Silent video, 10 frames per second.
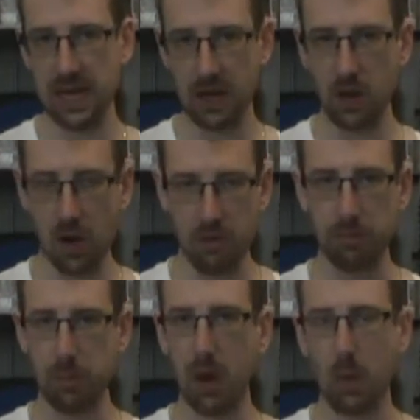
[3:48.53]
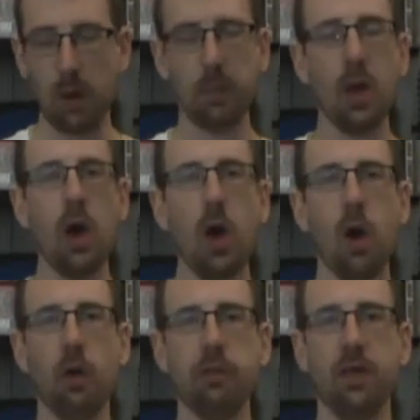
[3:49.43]
in a kind of blow up
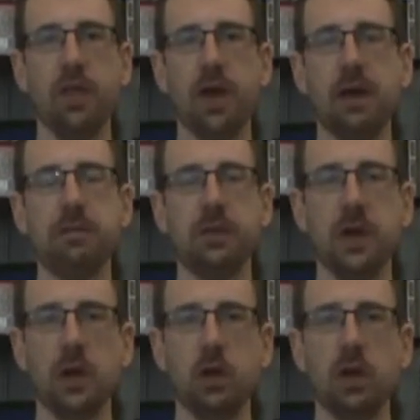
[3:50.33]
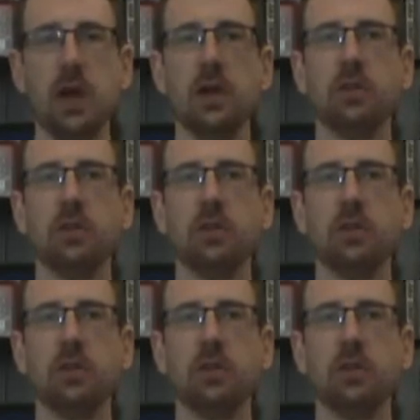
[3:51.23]
of that feud.